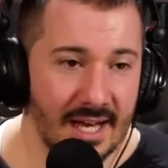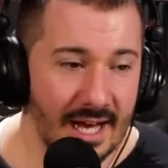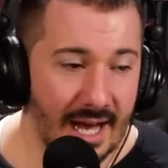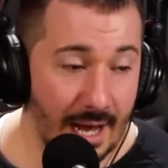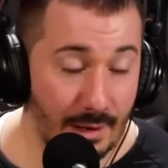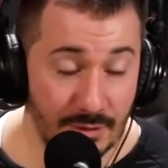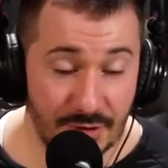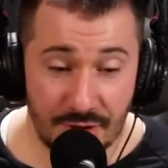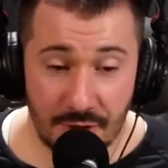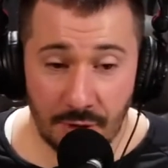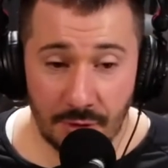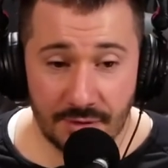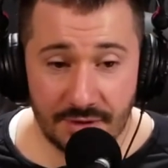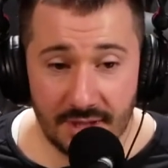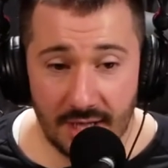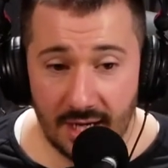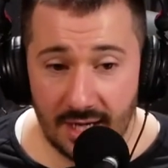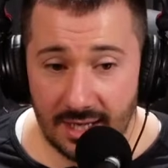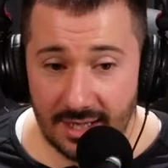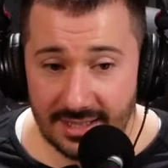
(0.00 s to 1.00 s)
I was told
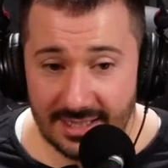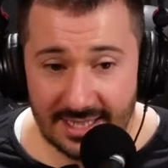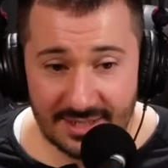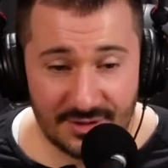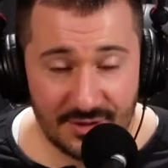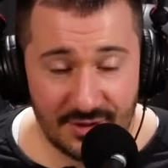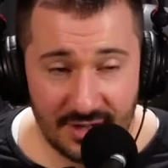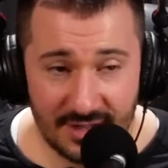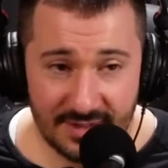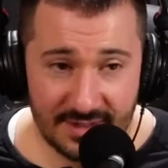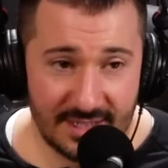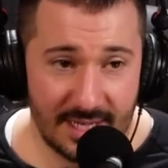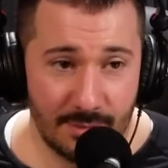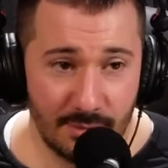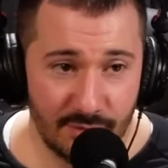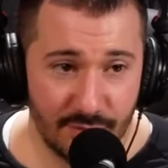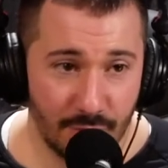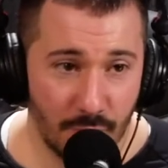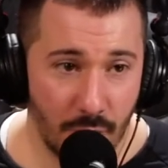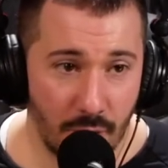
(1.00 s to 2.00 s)
yesterday, the day
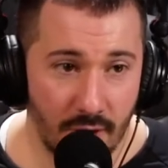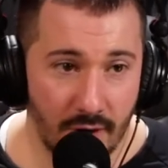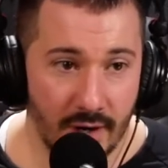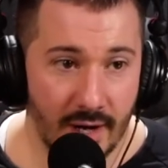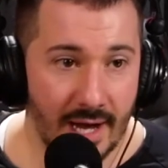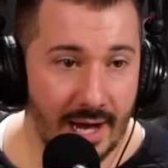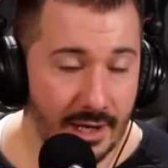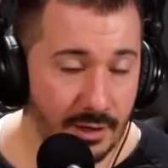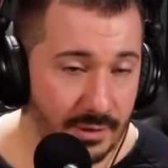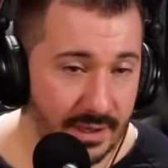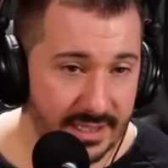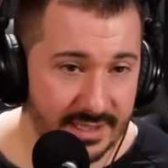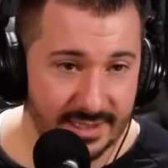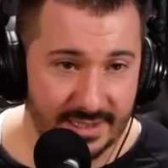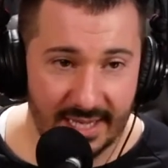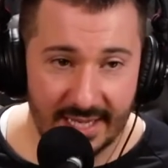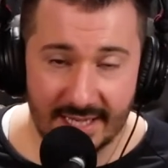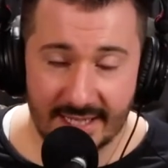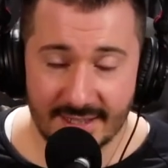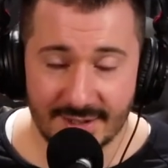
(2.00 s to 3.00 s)
before, how do I
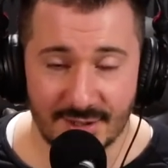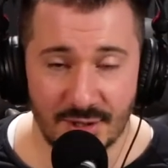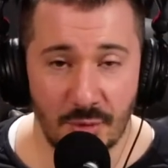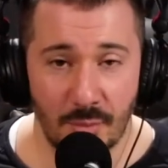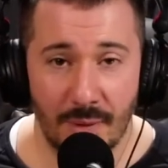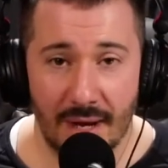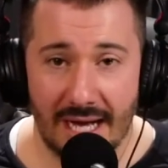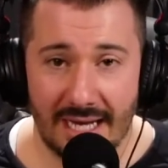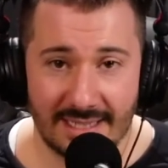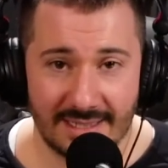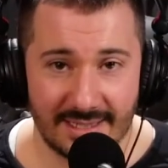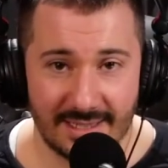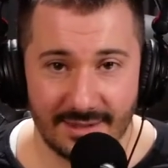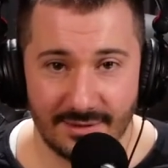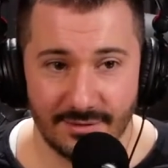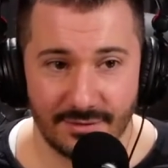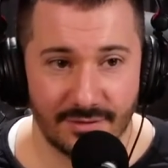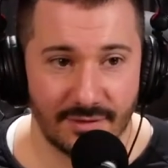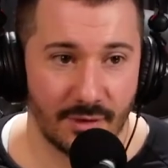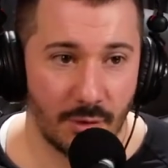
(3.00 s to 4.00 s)
stay so
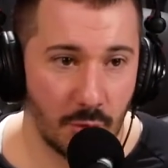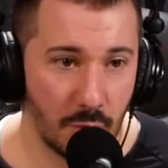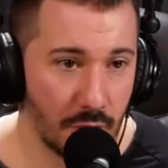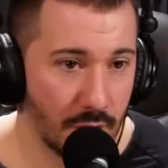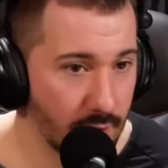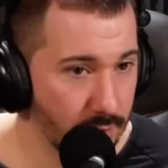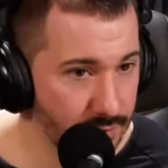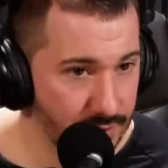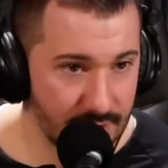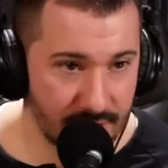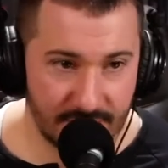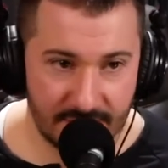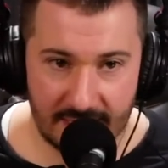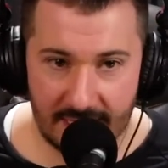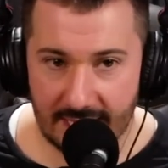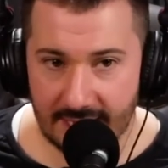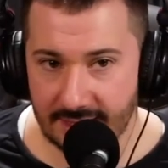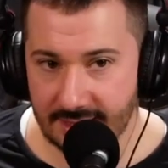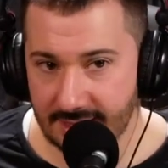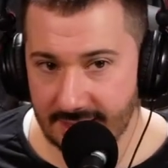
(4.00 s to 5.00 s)
positive or just
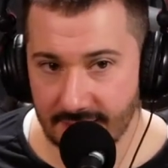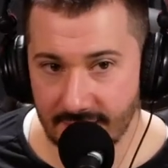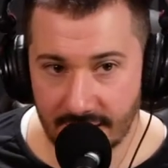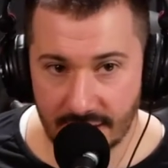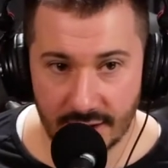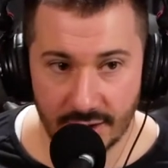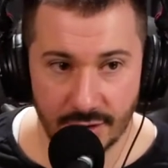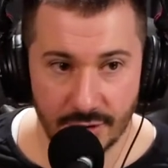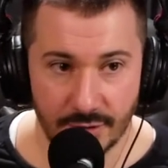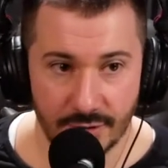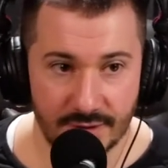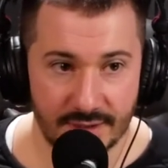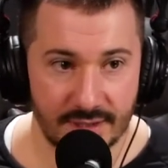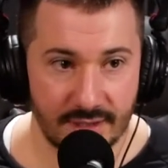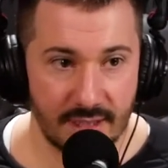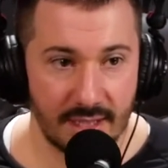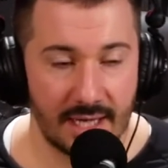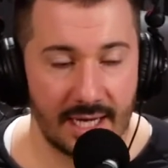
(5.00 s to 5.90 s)
kind of silly goose?